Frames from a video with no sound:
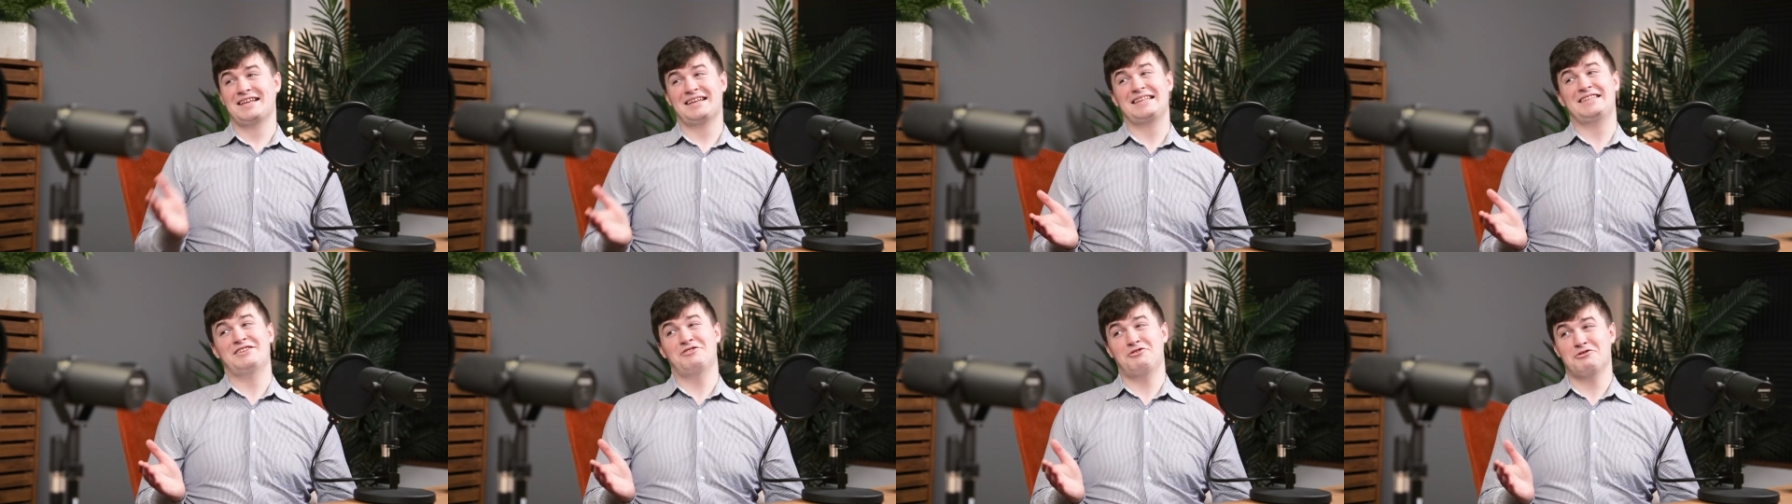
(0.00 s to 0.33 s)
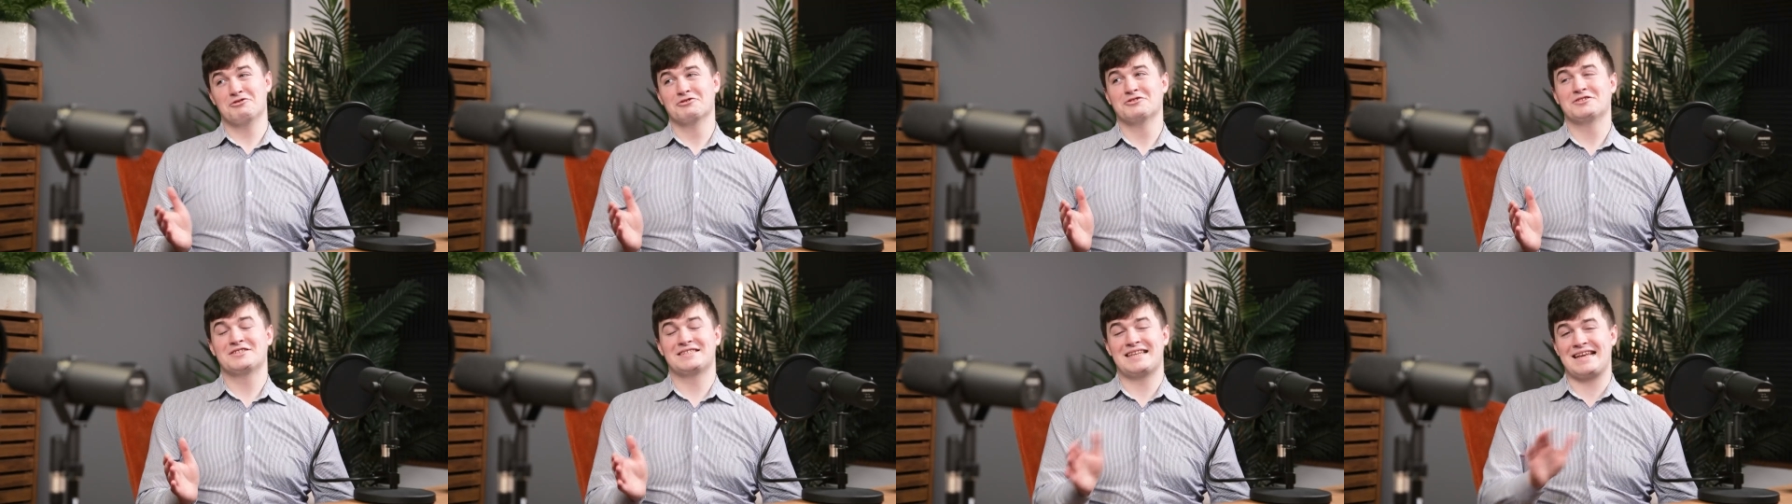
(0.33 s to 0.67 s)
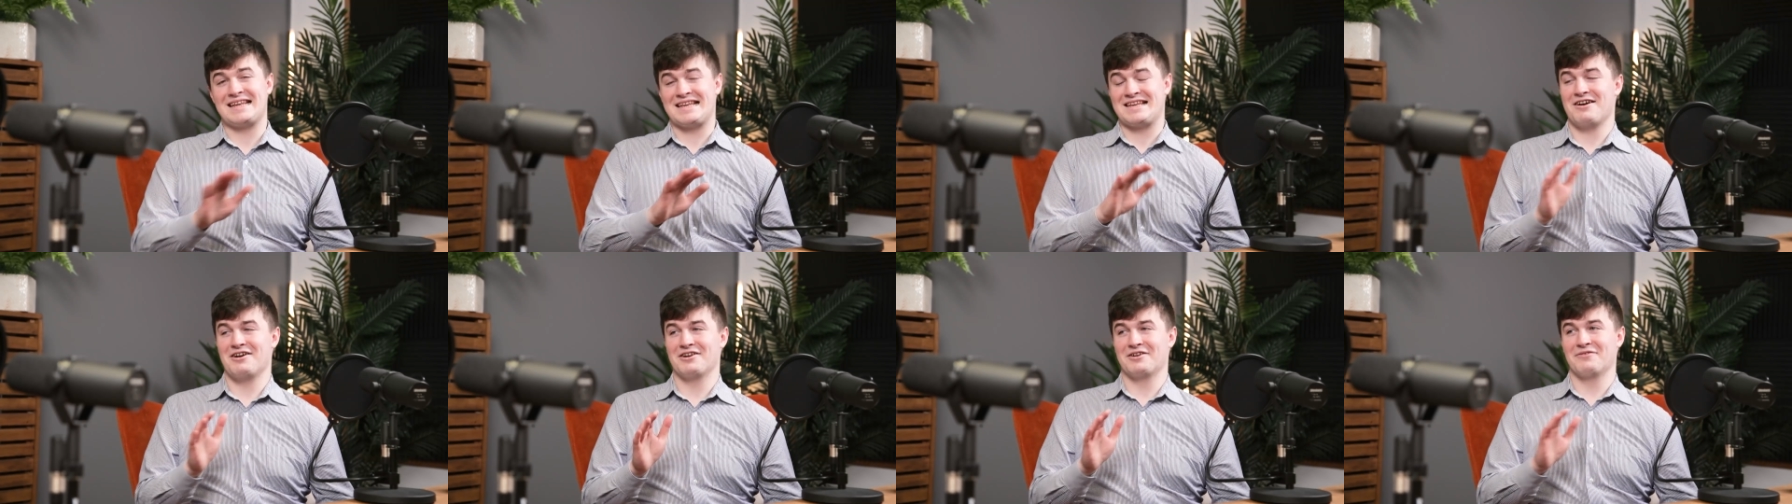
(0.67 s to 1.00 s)
You could say
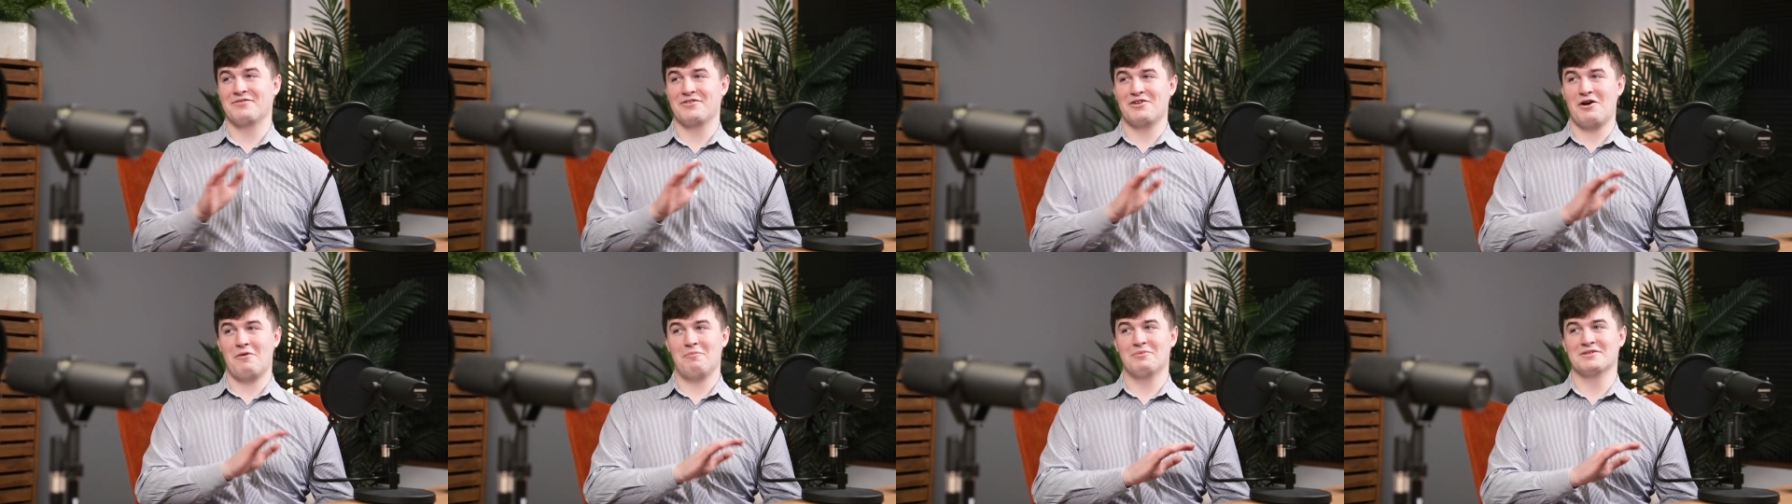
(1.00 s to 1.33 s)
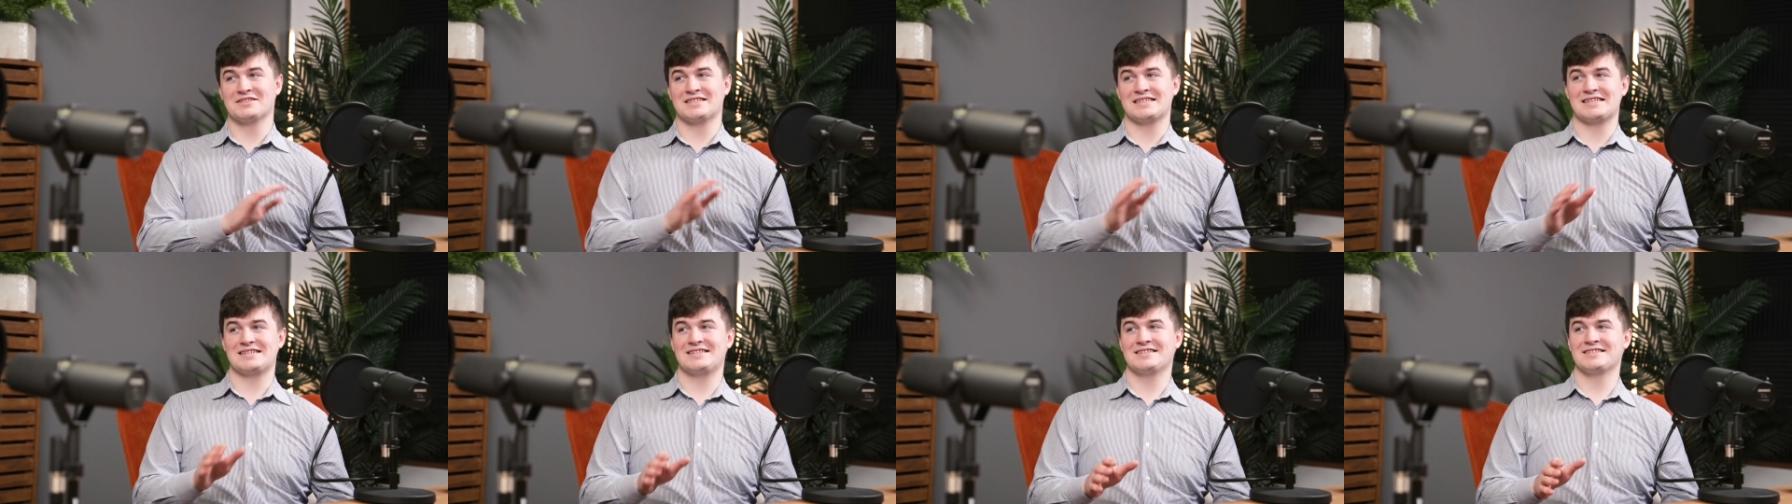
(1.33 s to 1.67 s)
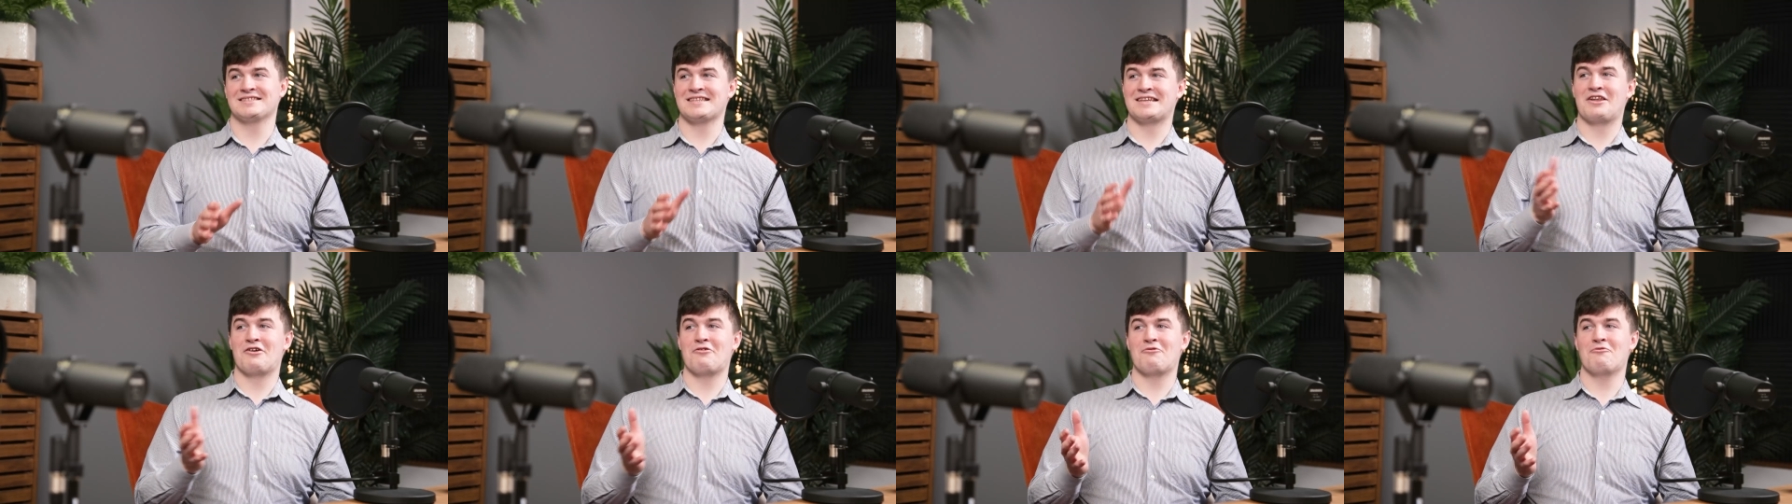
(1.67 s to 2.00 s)
kind of the opposite, because
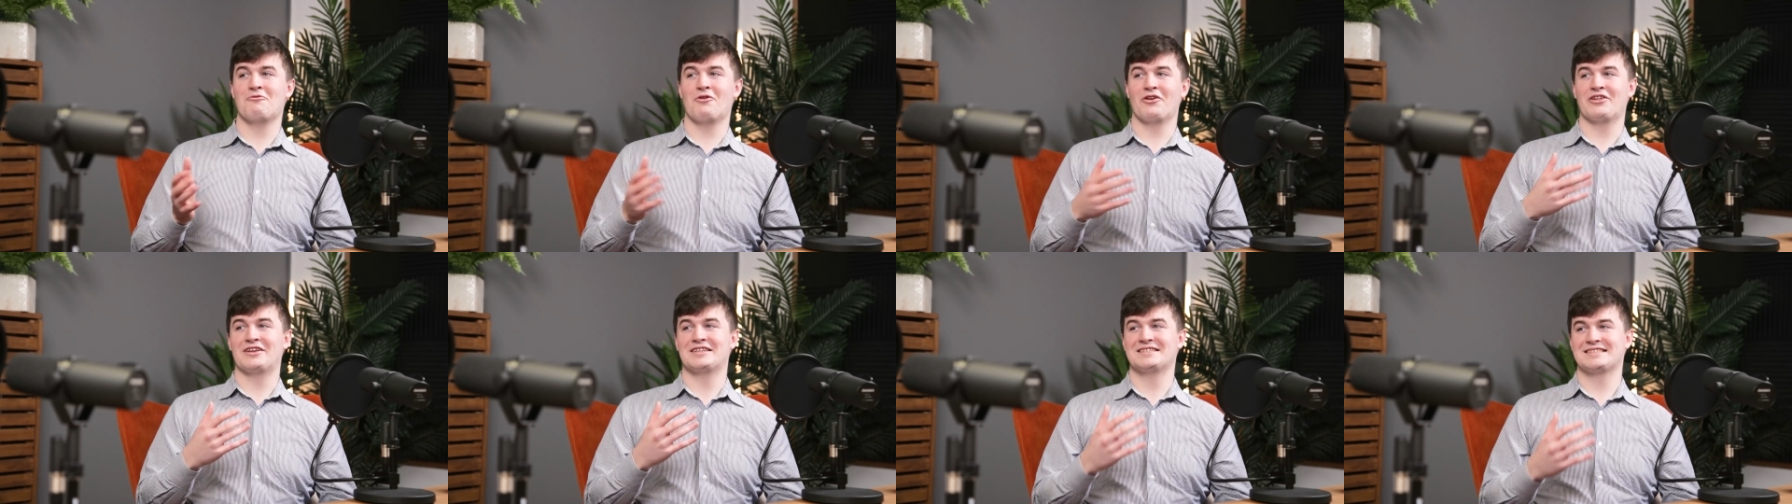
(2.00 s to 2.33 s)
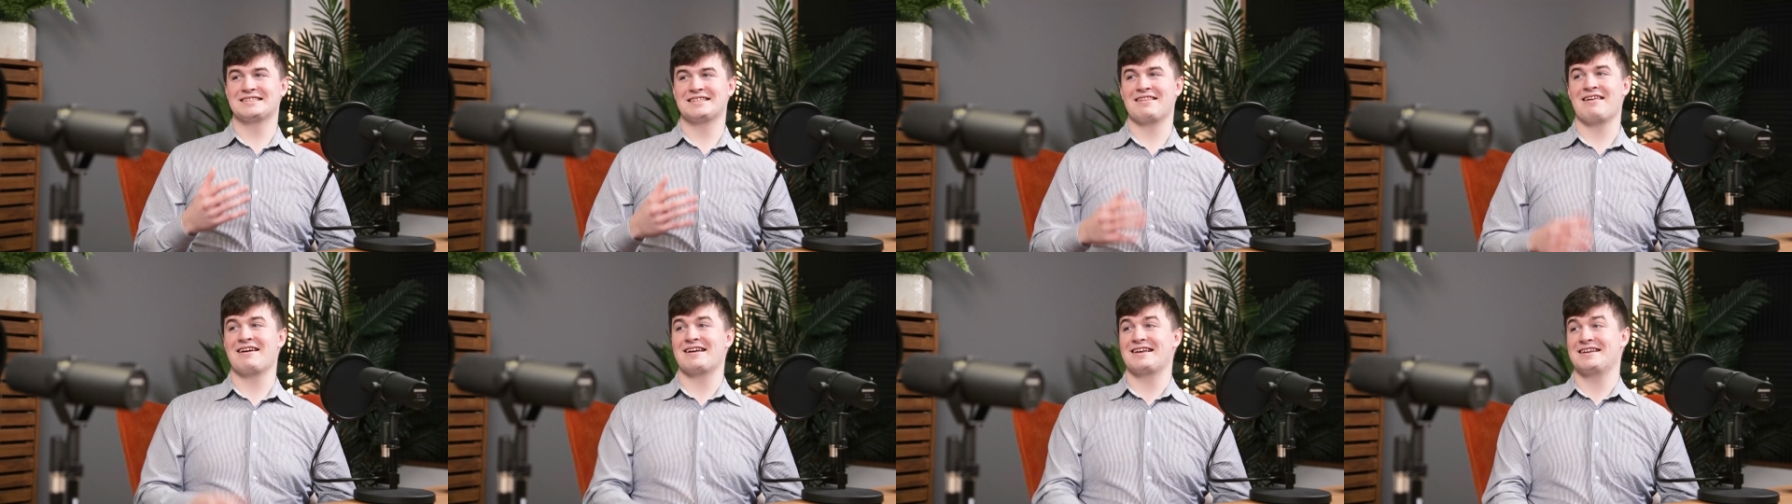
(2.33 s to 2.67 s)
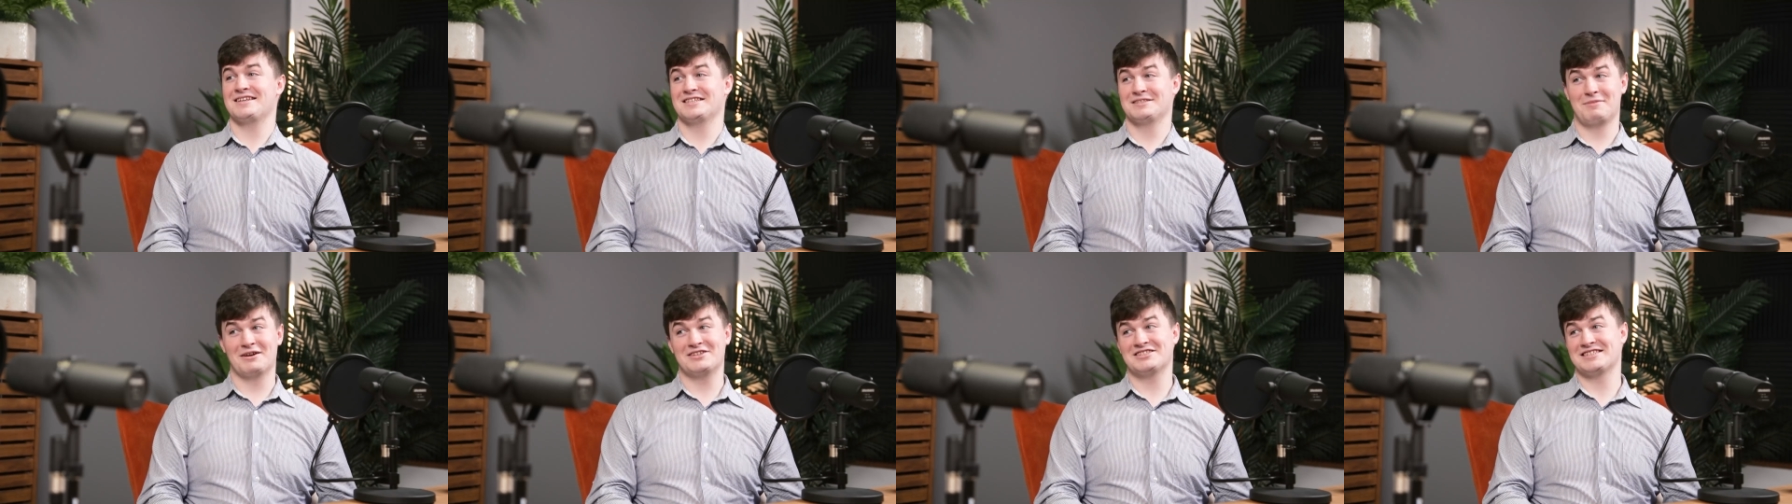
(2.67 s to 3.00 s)
they know what it's like,
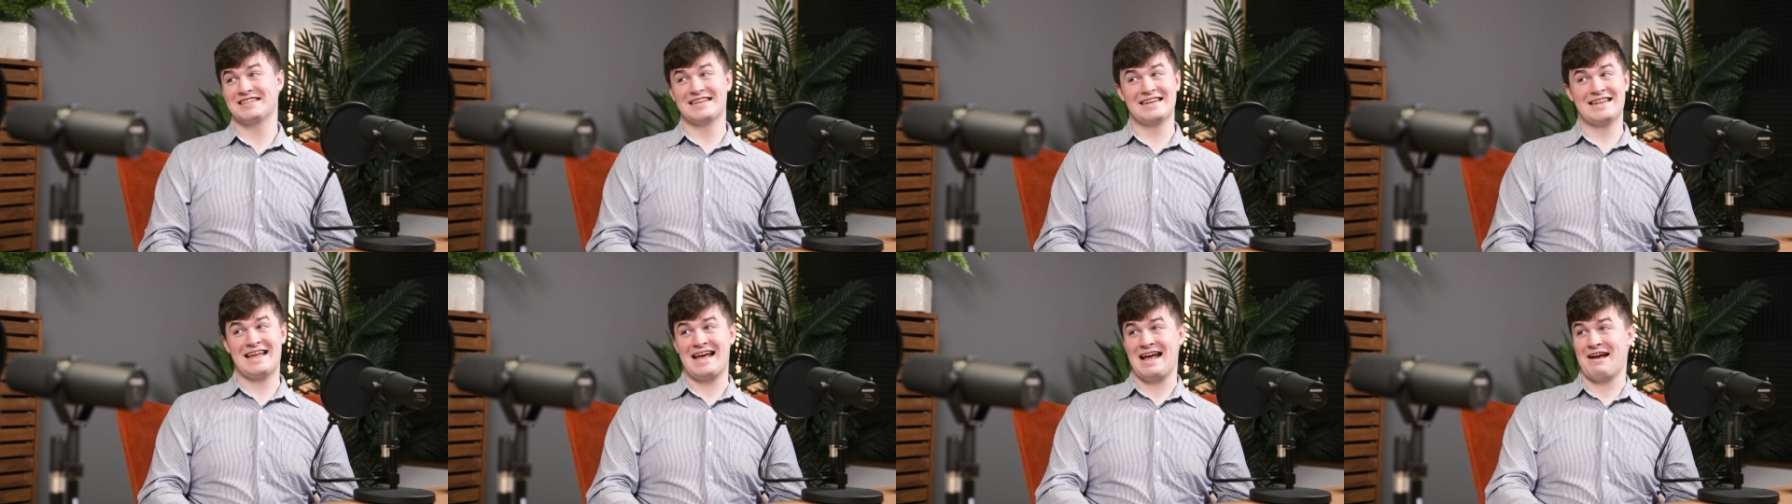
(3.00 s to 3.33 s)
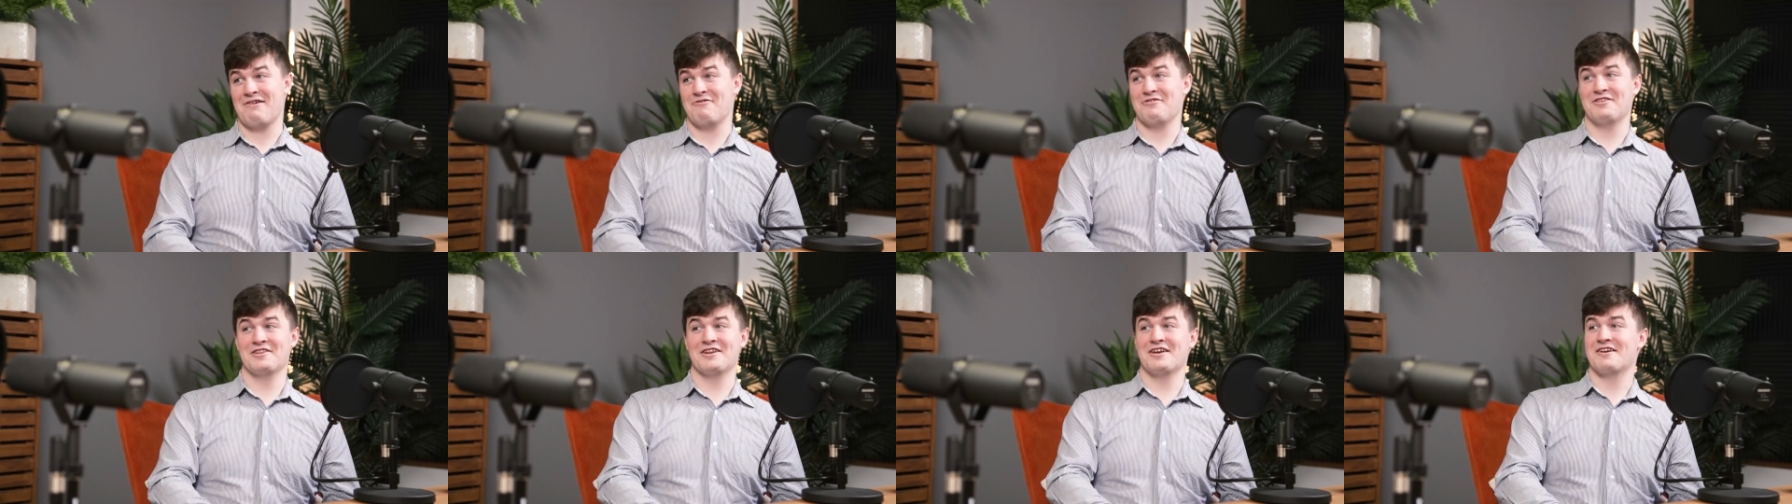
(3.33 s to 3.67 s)
especially now,